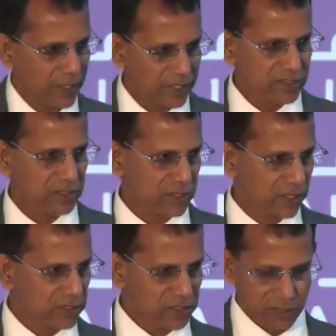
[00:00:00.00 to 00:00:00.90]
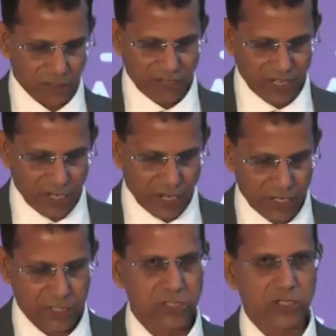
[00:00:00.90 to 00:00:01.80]
It's a very
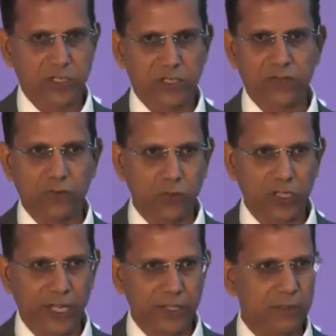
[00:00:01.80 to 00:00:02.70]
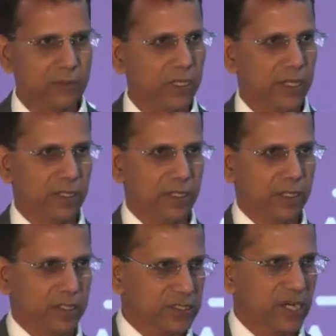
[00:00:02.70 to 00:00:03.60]
large float line,
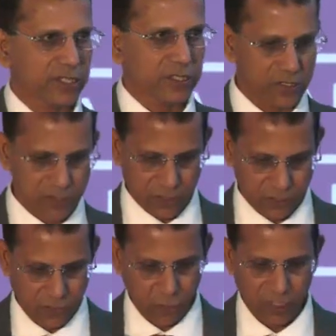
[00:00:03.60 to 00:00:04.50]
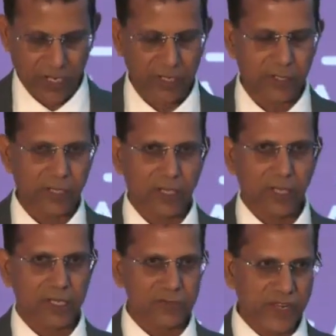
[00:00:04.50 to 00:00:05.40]
and it's the largest float line.
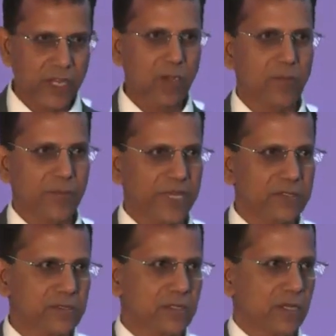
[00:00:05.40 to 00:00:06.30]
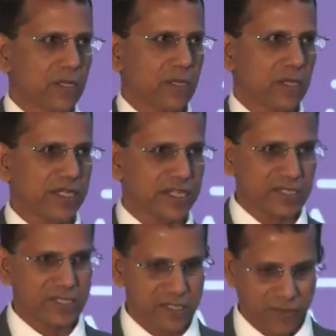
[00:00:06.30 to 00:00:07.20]
It's very complex. It
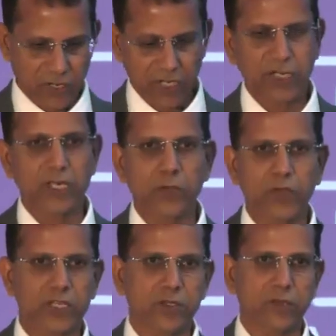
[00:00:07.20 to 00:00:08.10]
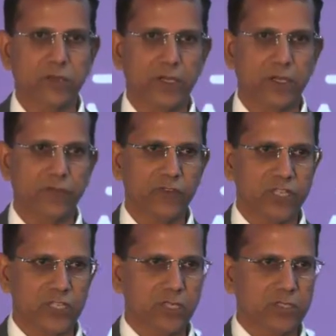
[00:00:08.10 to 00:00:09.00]
has several innovative
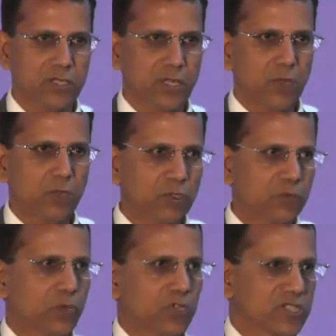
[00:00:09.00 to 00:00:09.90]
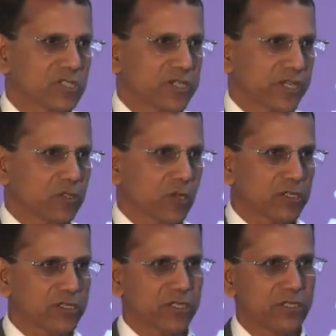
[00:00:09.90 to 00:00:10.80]
features, both process
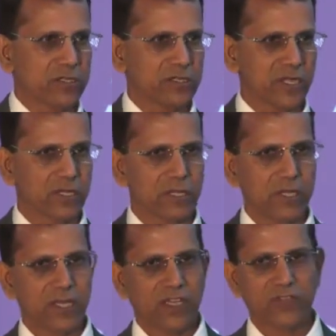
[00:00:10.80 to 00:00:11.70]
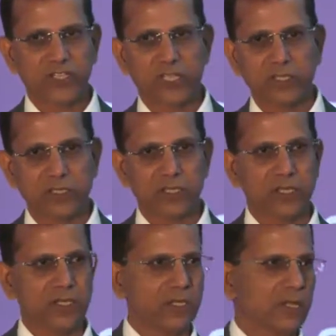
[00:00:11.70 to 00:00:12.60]
technologies and
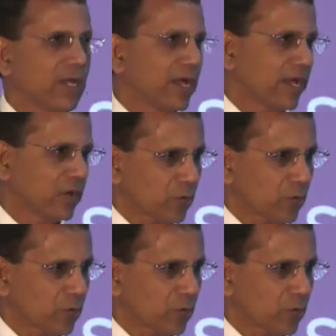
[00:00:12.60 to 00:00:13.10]
efficiency and